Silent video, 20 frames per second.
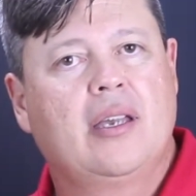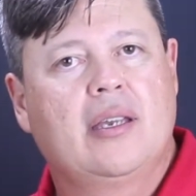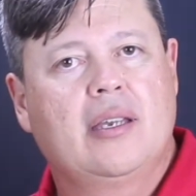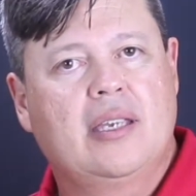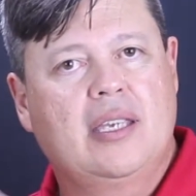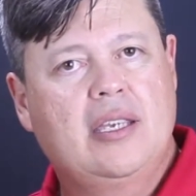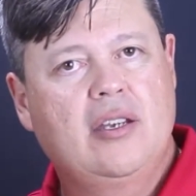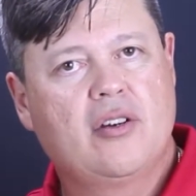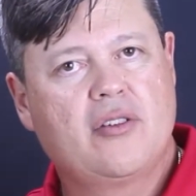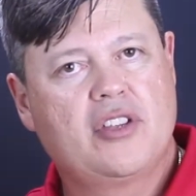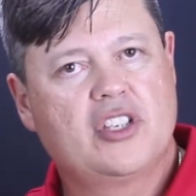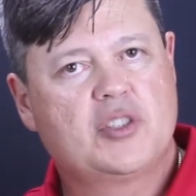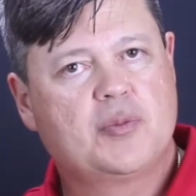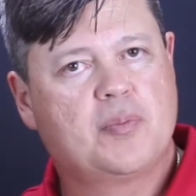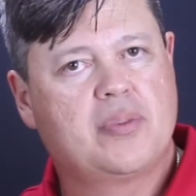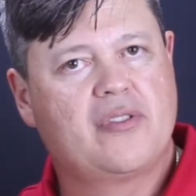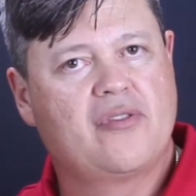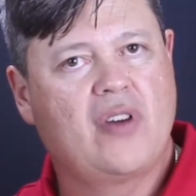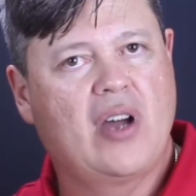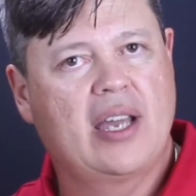here that's
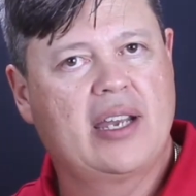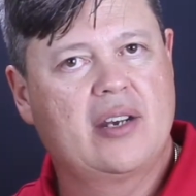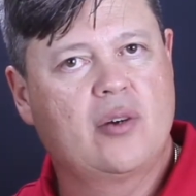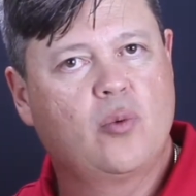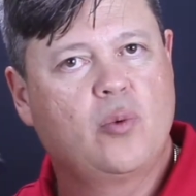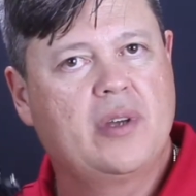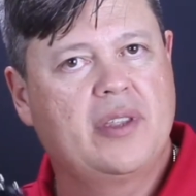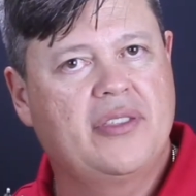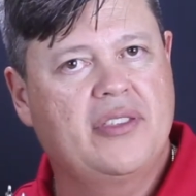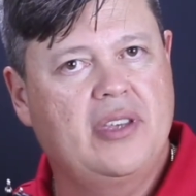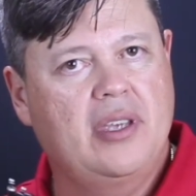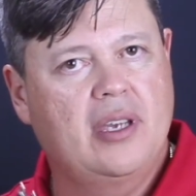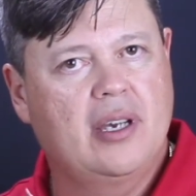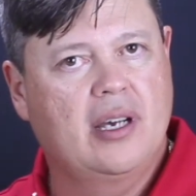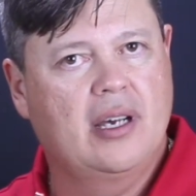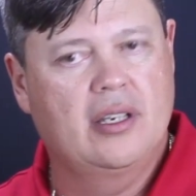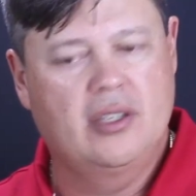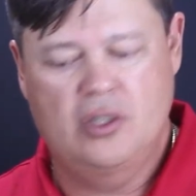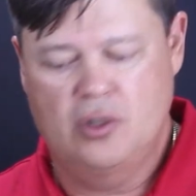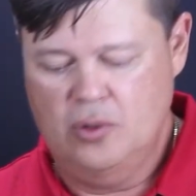provided with the
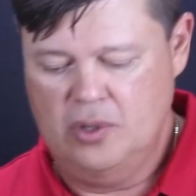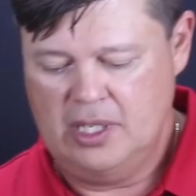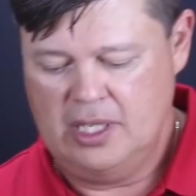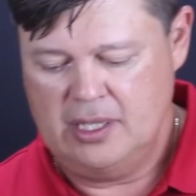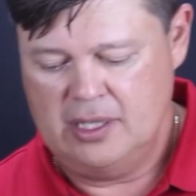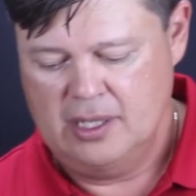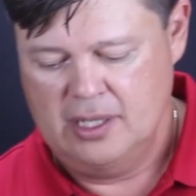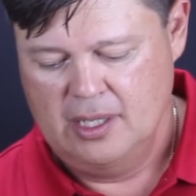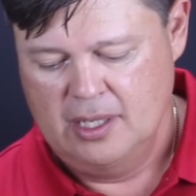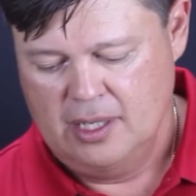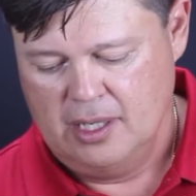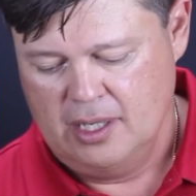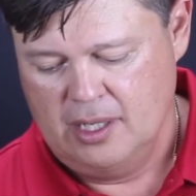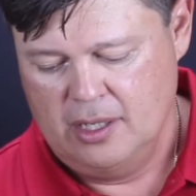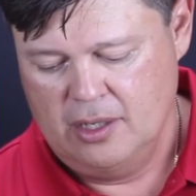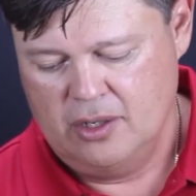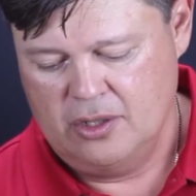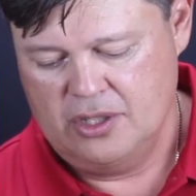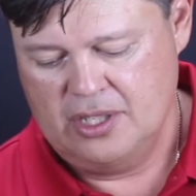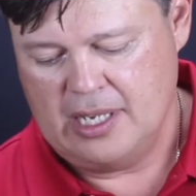uh, unit.
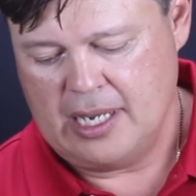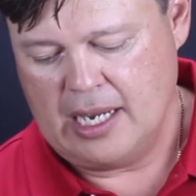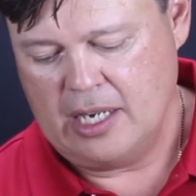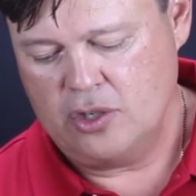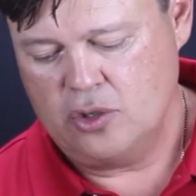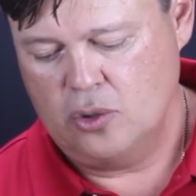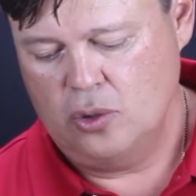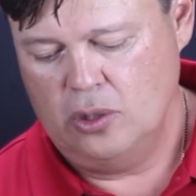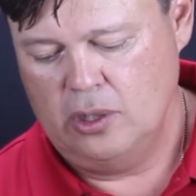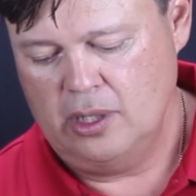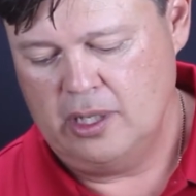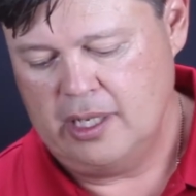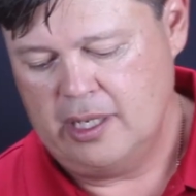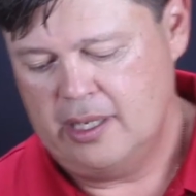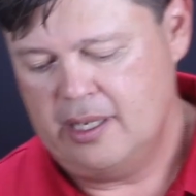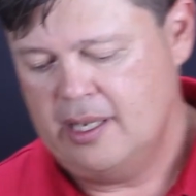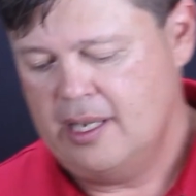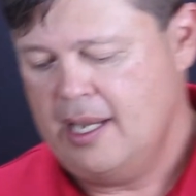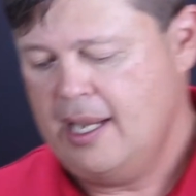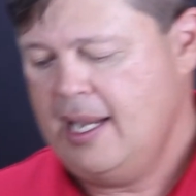Here's the actual
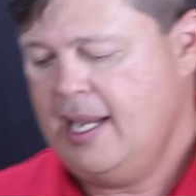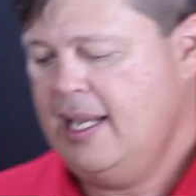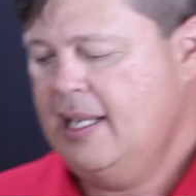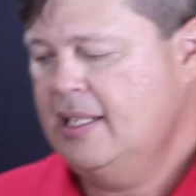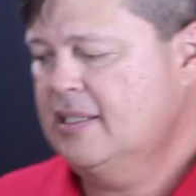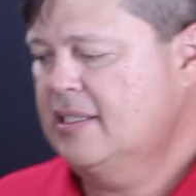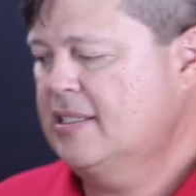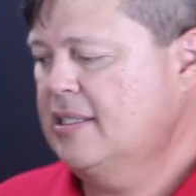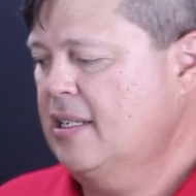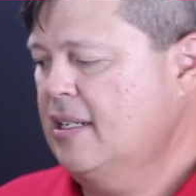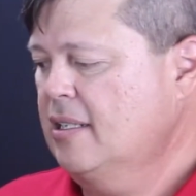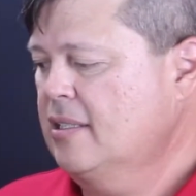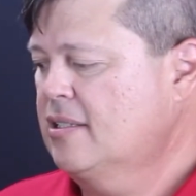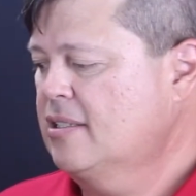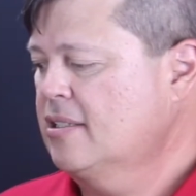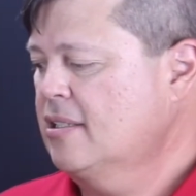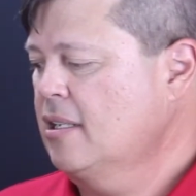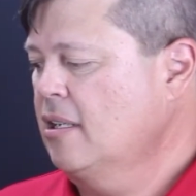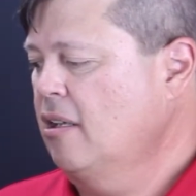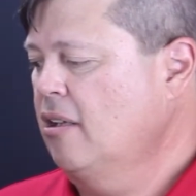uh, handset
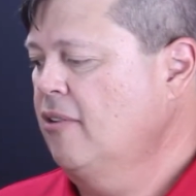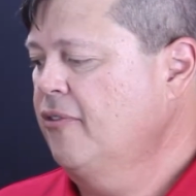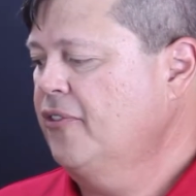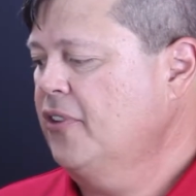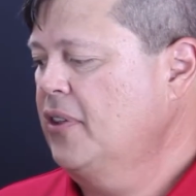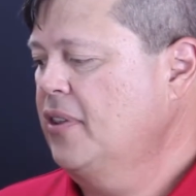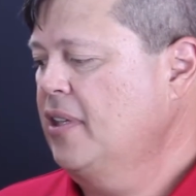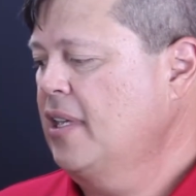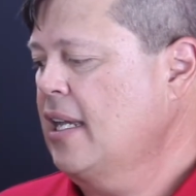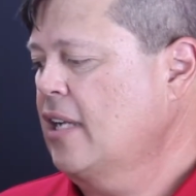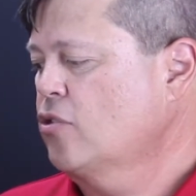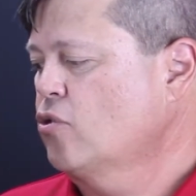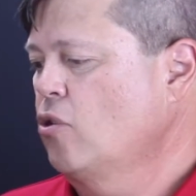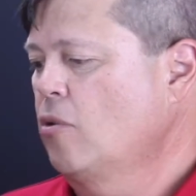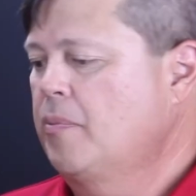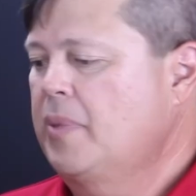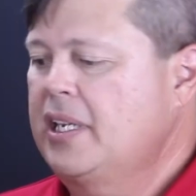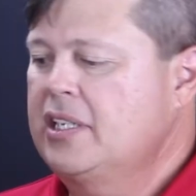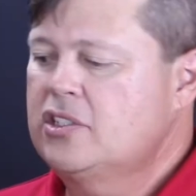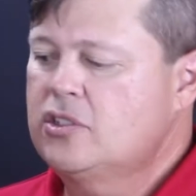itself and the
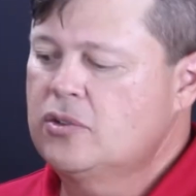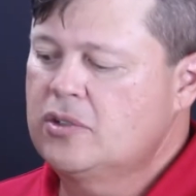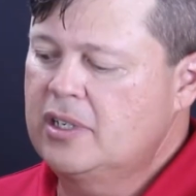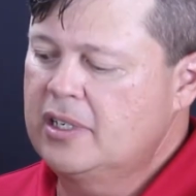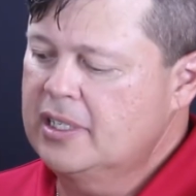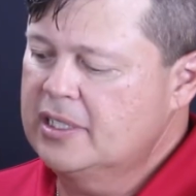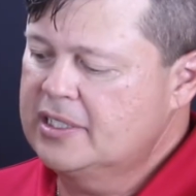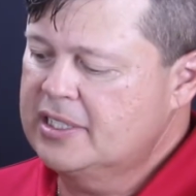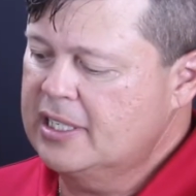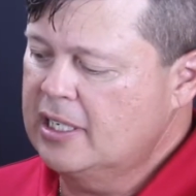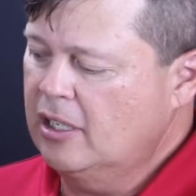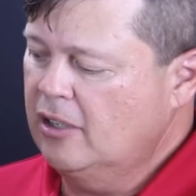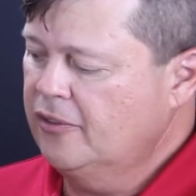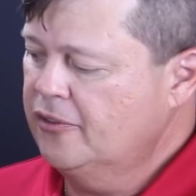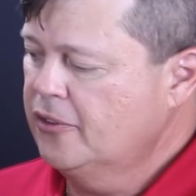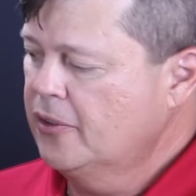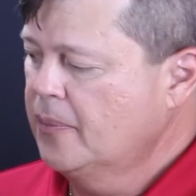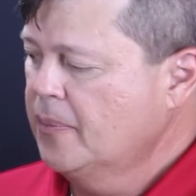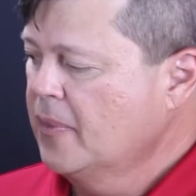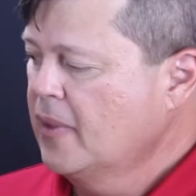actual base unit
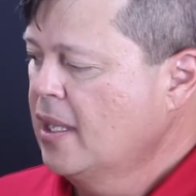itself.